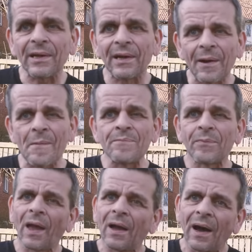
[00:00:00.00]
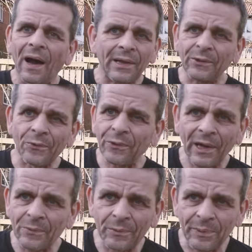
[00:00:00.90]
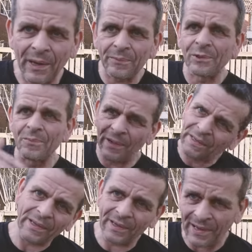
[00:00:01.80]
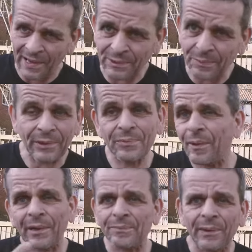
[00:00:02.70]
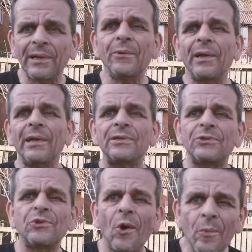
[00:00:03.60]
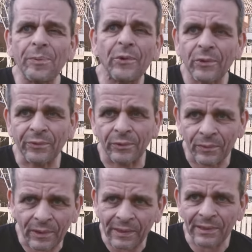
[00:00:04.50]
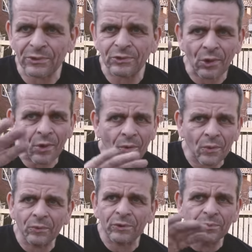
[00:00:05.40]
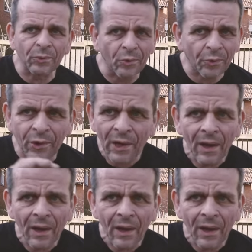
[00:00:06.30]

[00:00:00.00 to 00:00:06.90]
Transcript: Um, I don't think I would able to make larger pots, but but anyway, it's so beautiful and it's so smooth.